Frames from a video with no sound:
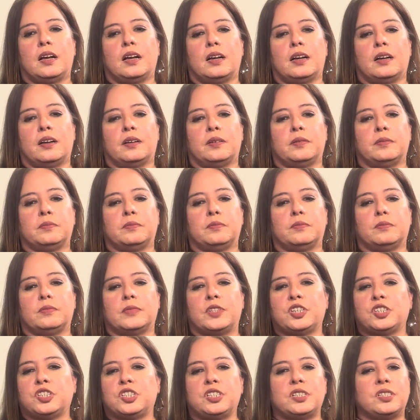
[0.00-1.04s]
Um,
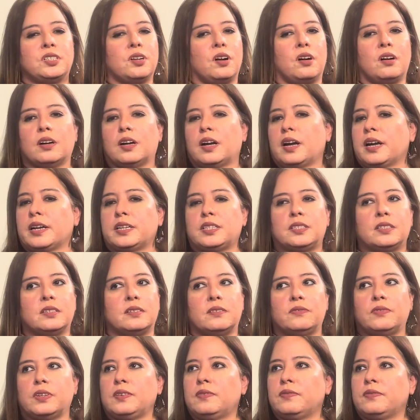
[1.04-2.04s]
there's just all kinds of